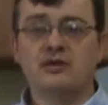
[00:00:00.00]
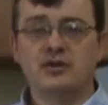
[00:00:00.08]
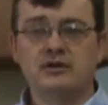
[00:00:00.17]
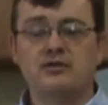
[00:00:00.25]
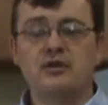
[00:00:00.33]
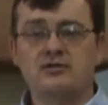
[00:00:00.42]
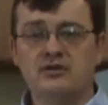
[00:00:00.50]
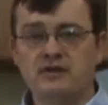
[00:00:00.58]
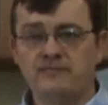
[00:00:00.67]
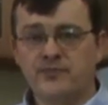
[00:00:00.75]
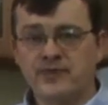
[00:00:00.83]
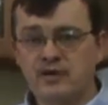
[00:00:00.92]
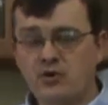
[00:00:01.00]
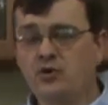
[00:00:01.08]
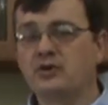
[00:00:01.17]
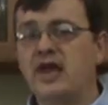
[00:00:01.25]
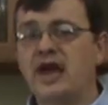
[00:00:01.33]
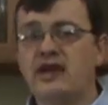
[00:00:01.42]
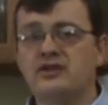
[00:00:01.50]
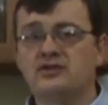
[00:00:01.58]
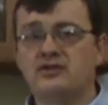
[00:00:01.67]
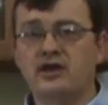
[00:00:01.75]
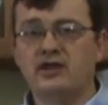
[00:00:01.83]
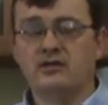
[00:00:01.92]
I mean, the, the, the old
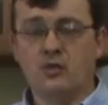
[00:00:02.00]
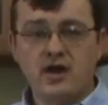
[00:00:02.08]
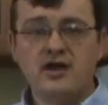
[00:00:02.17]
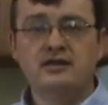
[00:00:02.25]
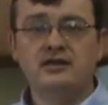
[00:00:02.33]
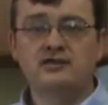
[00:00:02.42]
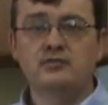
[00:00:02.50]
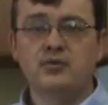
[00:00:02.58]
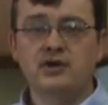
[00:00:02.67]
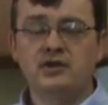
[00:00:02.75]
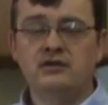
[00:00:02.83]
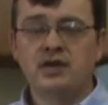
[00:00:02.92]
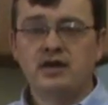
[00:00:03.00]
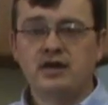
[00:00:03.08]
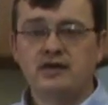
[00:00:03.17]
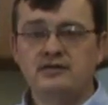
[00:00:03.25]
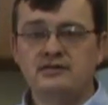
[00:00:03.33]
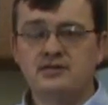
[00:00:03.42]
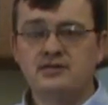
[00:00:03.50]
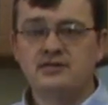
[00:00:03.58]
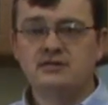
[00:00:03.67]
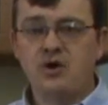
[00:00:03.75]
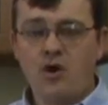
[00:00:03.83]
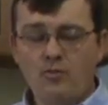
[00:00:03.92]
adage that the wine needs to breathe is,
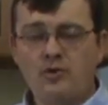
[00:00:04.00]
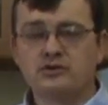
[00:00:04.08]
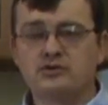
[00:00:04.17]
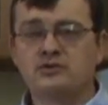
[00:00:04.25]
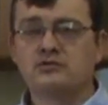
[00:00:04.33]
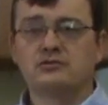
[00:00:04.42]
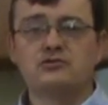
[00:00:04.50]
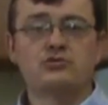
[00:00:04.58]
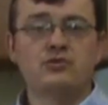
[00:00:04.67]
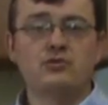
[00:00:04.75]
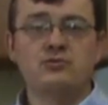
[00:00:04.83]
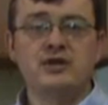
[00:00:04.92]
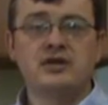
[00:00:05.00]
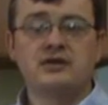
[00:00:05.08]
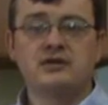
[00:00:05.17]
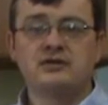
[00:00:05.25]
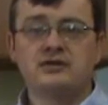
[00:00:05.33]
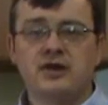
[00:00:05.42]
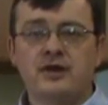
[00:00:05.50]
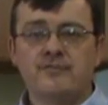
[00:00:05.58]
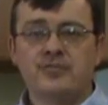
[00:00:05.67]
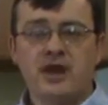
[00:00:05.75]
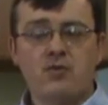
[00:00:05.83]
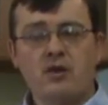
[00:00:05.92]
is almost true because
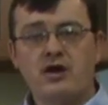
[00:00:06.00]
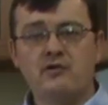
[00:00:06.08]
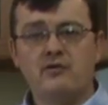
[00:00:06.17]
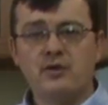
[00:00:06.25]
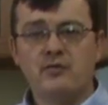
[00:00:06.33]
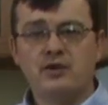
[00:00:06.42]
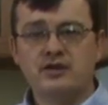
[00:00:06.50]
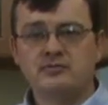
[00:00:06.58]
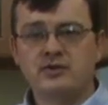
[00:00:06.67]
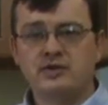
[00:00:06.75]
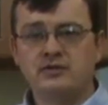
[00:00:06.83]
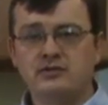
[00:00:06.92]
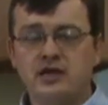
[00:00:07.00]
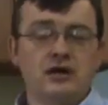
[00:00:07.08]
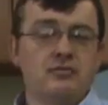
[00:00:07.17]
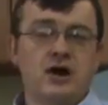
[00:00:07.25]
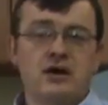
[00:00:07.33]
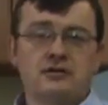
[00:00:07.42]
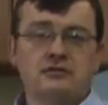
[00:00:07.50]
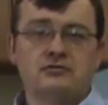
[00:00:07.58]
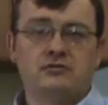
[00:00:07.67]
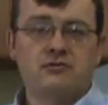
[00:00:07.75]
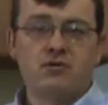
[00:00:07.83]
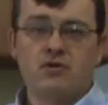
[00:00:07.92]
that wine, remember, has been in a bottle
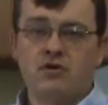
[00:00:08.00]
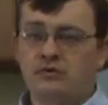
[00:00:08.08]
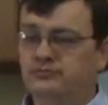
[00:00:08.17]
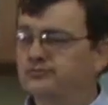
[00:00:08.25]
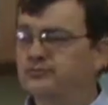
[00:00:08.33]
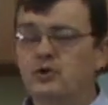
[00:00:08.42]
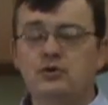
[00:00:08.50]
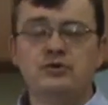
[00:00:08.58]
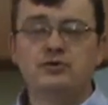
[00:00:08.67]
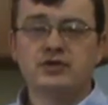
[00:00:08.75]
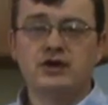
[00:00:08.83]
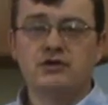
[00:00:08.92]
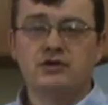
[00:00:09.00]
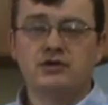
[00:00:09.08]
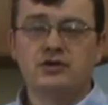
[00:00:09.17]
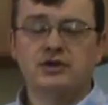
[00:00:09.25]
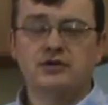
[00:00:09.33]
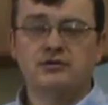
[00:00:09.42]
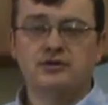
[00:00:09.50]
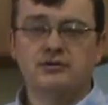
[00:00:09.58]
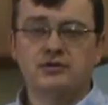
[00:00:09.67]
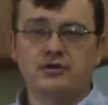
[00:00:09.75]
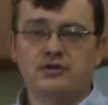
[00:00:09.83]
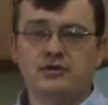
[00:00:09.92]
for who knows how long. You know,
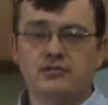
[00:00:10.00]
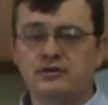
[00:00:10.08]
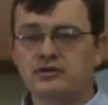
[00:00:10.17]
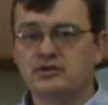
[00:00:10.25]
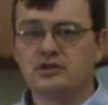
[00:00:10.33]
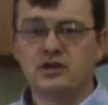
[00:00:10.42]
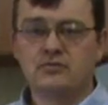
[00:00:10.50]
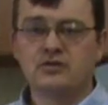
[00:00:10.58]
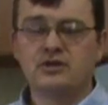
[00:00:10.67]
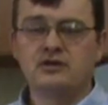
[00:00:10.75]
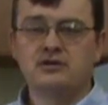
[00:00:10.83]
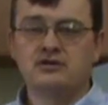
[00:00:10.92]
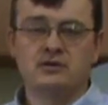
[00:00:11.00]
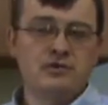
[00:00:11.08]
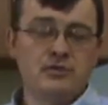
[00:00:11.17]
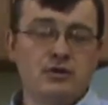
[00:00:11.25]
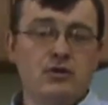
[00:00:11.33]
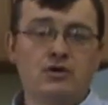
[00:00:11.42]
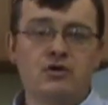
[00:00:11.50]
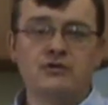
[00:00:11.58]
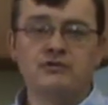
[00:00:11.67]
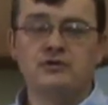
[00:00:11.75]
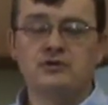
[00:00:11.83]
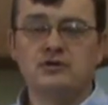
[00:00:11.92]
it, it could have been just a couple of years or maybe longer
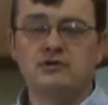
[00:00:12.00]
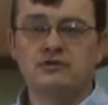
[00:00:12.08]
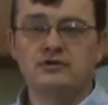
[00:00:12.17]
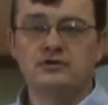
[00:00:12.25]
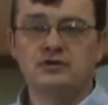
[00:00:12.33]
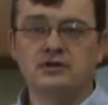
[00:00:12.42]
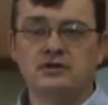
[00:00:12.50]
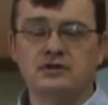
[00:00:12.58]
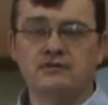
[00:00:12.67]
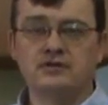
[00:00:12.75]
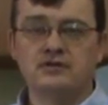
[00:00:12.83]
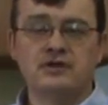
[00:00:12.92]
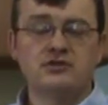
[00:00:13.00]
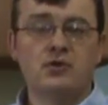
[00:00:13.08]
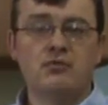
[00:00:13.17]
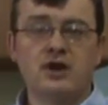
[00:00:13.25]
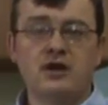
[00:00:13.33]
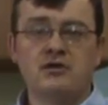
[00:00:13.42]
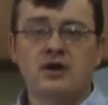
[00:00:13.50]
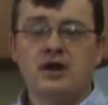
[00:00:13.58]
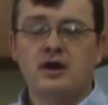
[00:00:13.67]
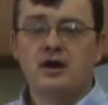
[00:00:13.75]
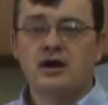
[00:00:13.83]
if it's if it's a if it's a nice old bottle.